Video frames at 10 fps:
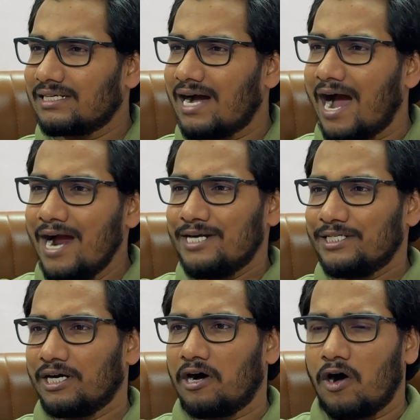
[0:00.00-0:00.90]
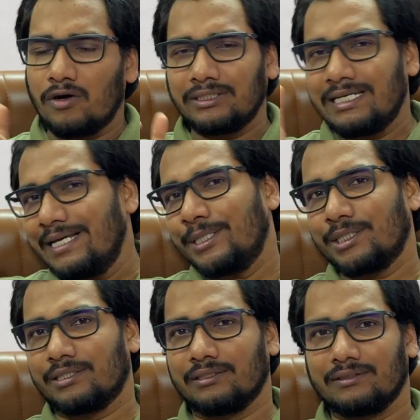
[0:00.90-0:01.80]
idea or the
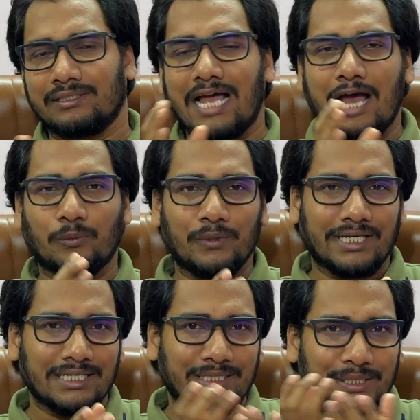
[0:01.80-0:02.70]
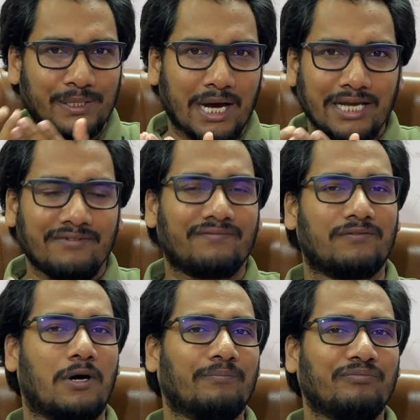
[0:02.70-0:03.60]
lesson that we can derive
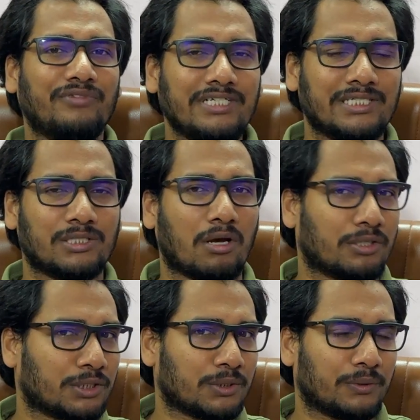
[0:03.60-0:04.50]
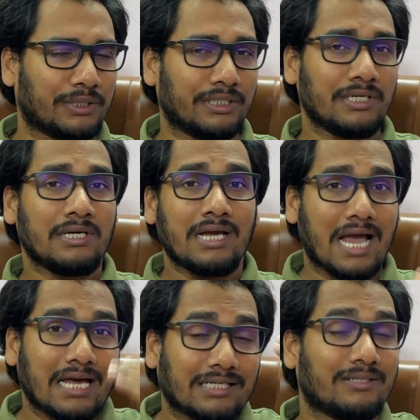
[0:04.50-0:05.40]
from this sort of story,
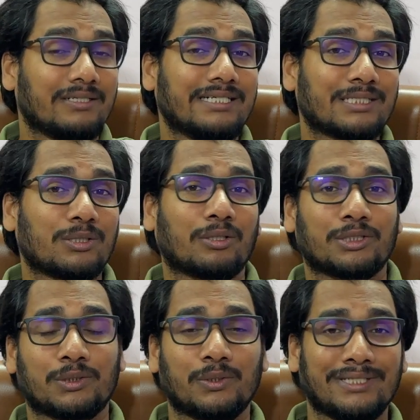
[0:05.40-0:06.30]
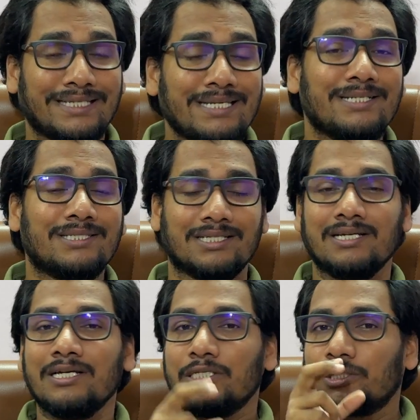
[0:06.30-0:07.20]
allegorical sort of story, is
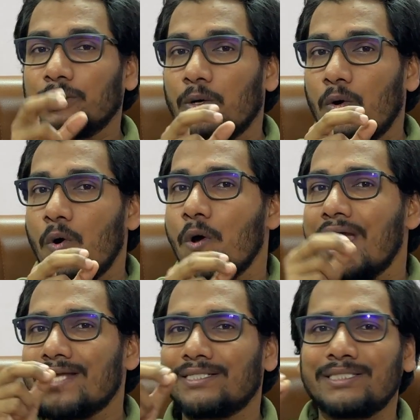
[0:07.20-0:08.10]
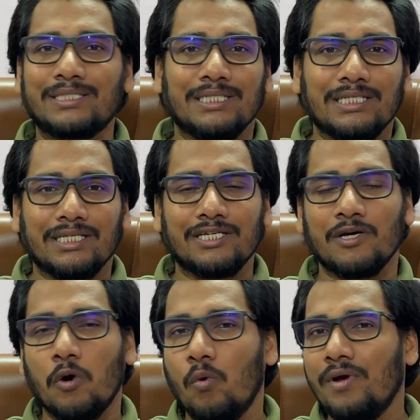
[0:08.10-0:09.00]
slow and steady
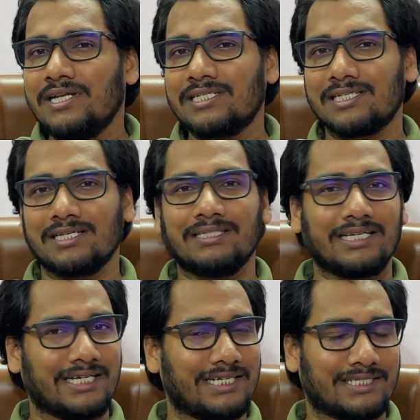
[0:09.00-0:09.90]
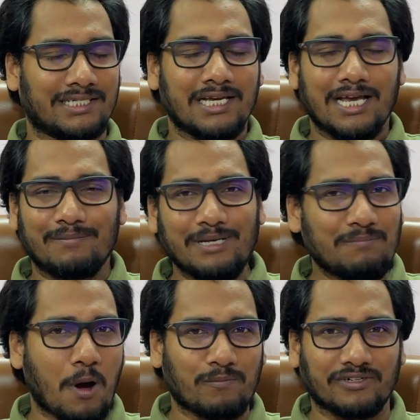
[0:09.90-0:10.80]
wins the race. A very
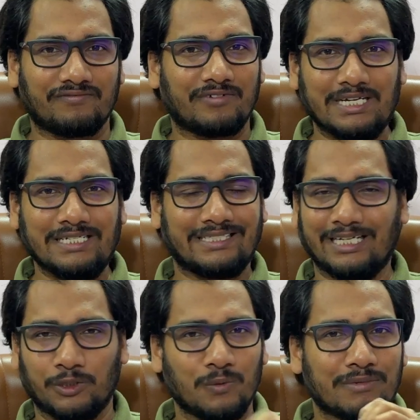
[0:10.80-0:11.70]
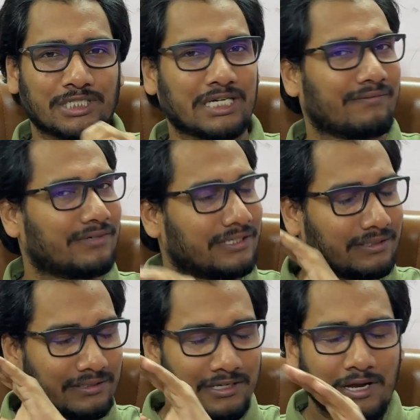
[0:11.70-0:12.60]
popular phrase that you must have
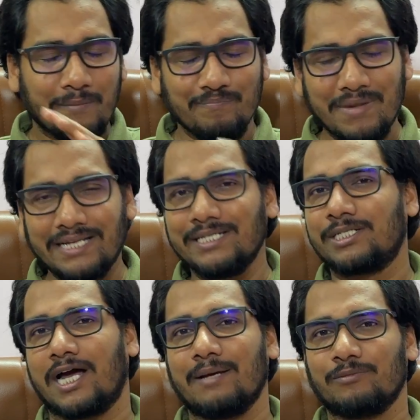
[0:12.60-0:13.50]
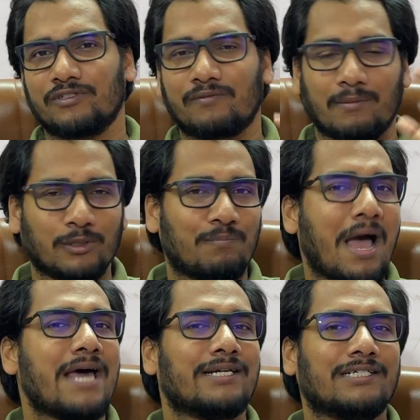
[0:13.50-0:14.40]
heard many times from your
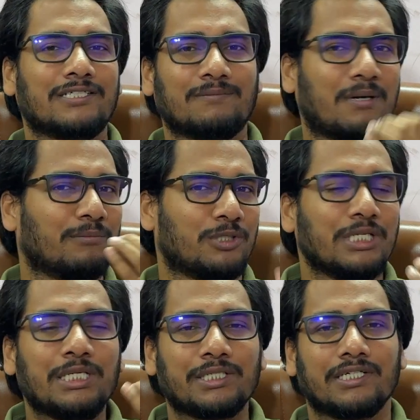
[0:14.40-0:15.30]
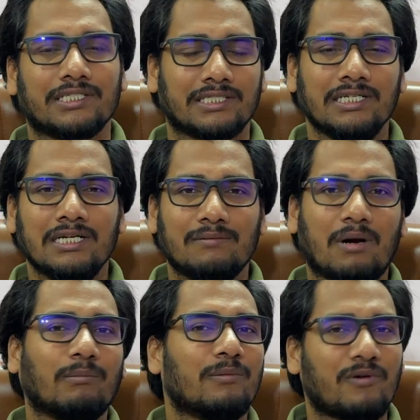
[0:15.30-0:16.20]
parents, from your teachers,
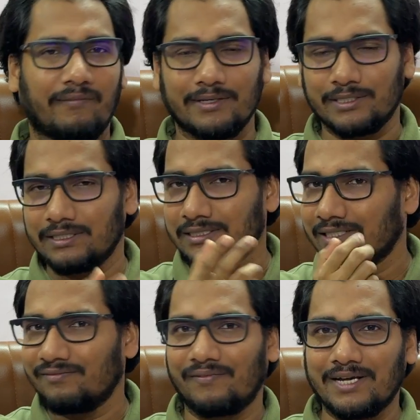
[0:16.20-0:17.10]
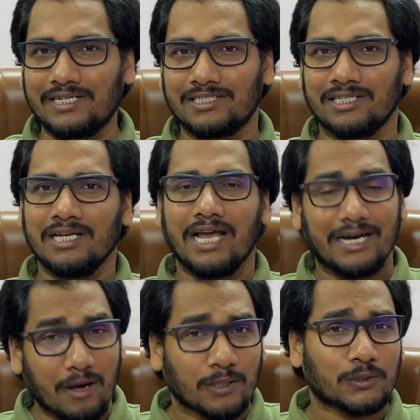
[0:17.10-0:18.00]
from your professors and friends, and
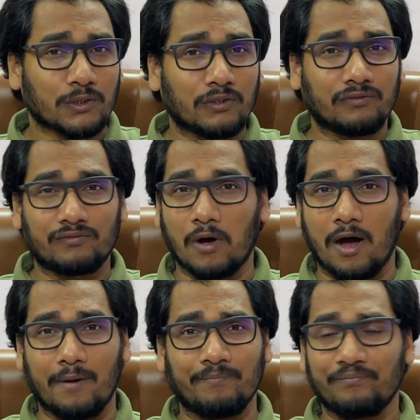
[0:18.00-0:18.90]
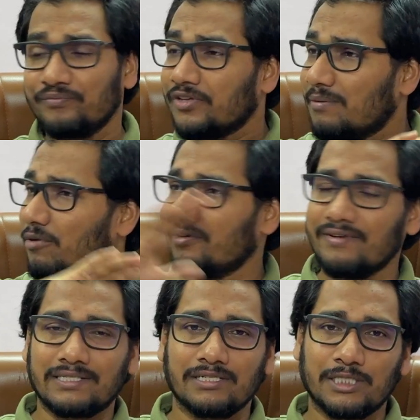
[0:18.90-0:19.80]
also from
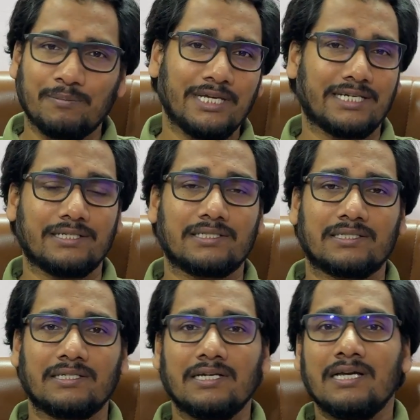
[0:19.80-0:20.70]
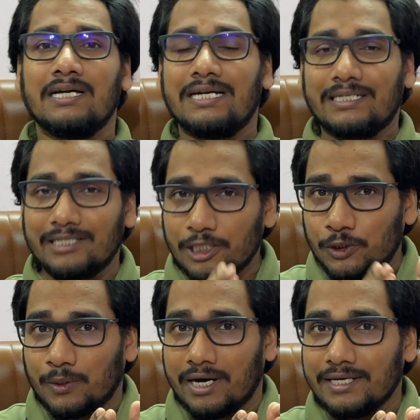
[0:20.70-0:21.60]
motivational speakers.
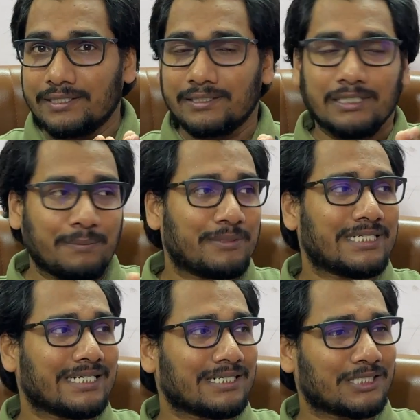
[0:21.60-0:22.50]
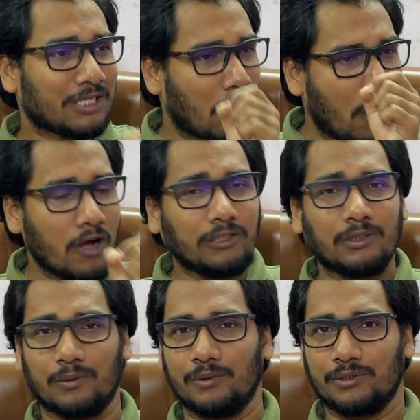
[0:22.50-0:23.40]
Tortoise represents all
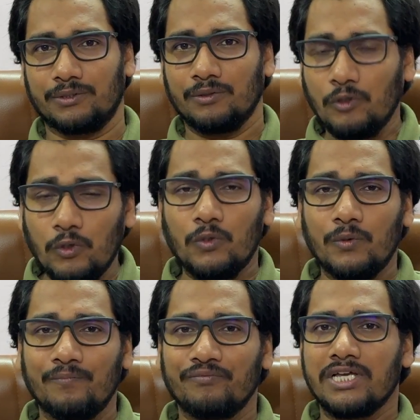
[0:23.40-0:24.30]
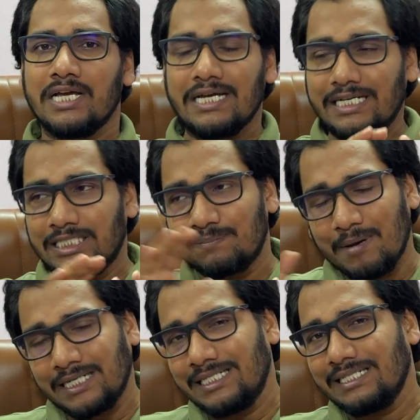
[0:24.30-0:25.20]
those who,
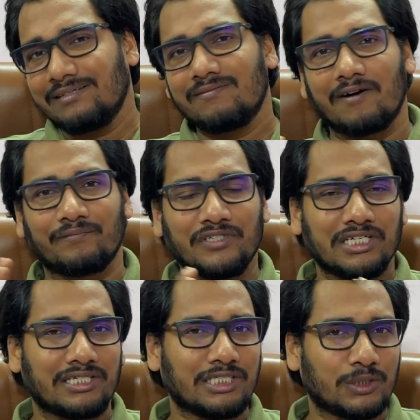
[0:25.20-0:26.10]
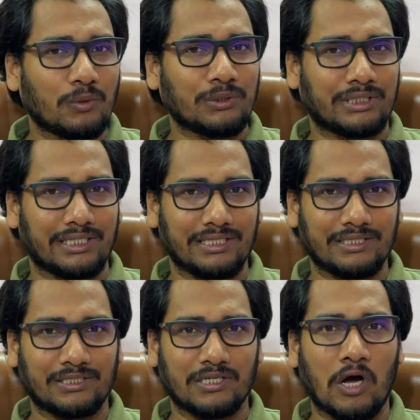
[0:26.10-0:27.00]
irrespective of their
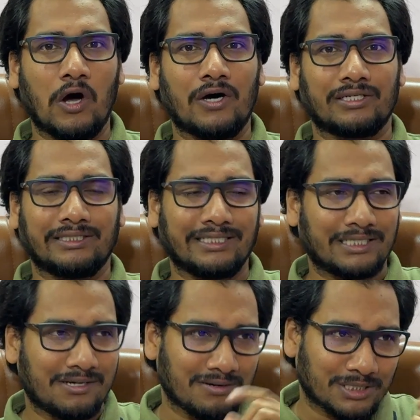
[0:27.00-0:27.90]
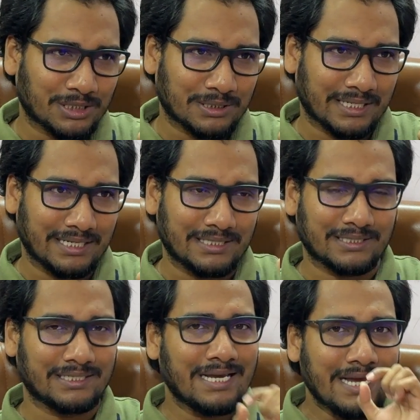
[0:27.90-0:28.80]
resources or their
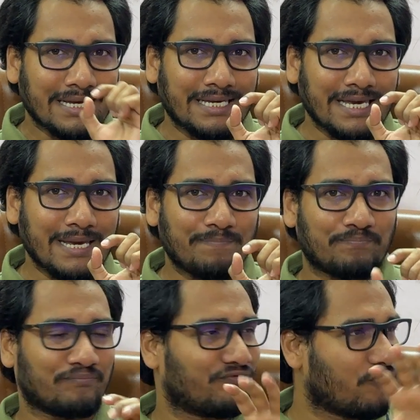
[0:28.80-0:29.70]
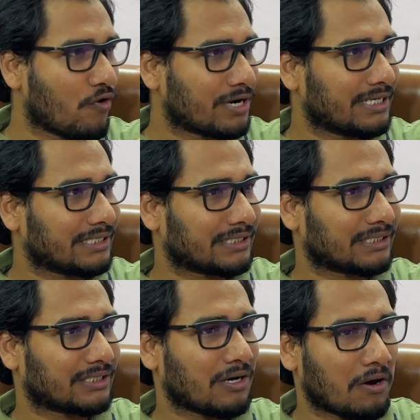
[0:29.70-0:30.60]
constraints, keep
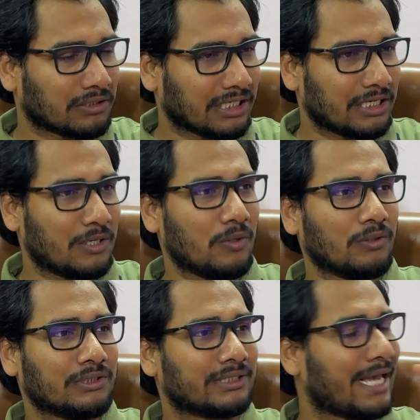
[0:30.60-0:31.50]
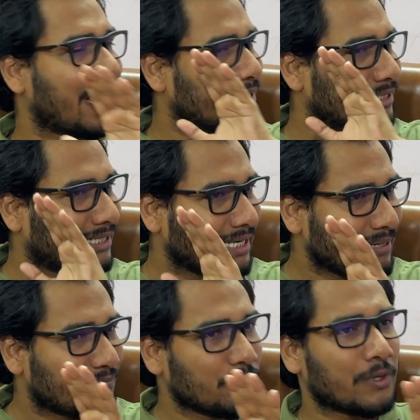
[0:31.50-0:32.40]
focused on the goals and
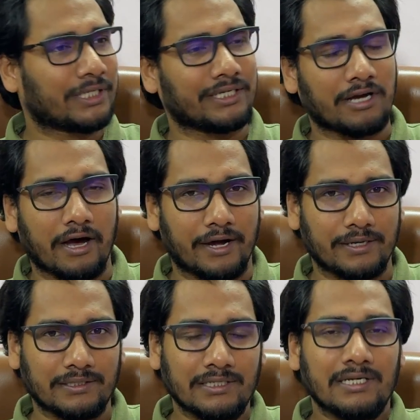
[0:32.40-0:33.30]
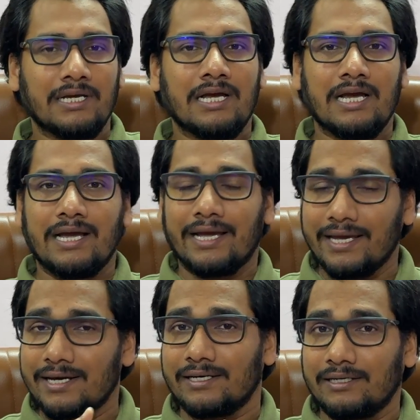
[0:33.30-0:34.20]
keep working hard.
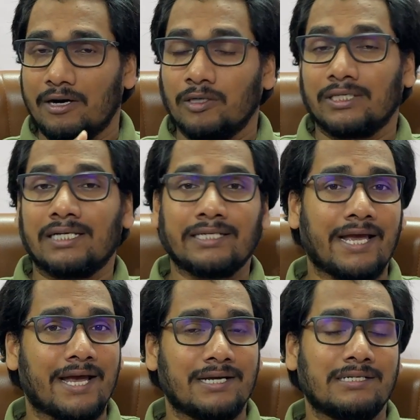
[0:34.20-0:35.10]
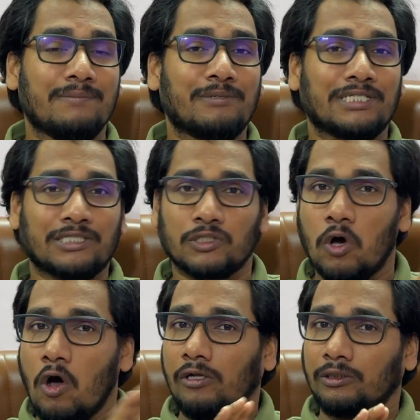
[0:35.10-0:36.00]
Hare, on the other hand, represents all